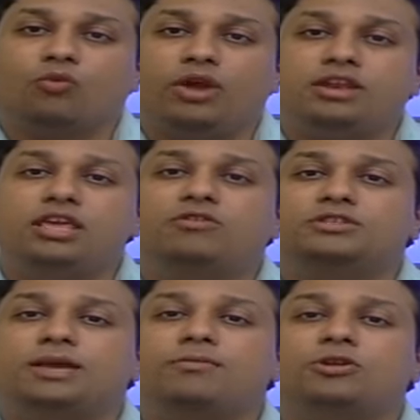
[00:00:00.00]
when he
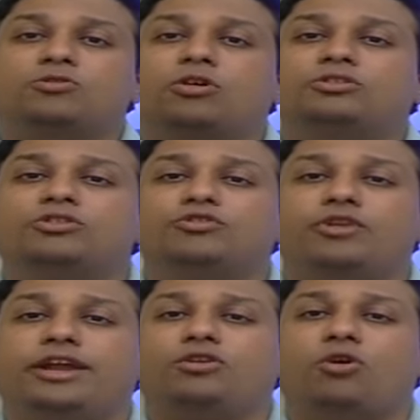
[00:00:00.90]
was able to
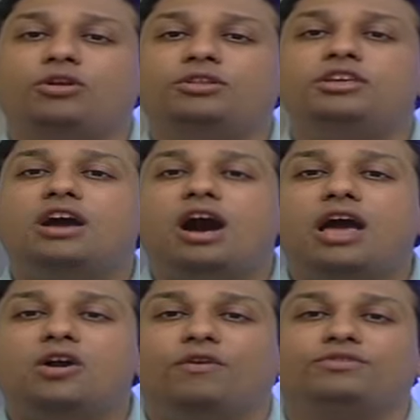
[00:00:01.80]
concentrate on the
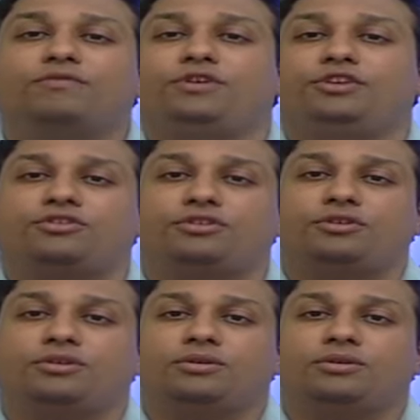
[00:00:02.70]
eye of the fish.